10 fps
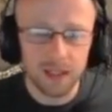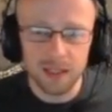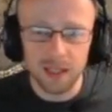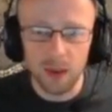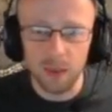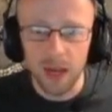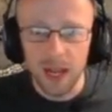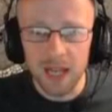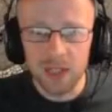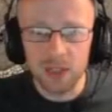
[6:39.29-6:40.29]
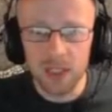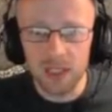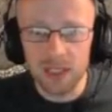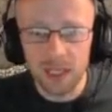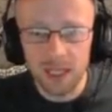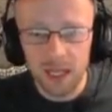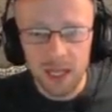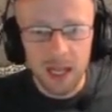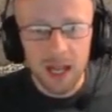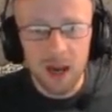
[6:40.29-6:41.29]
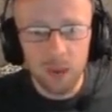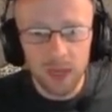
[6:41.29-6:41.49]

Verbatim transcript: So as you can see, uh,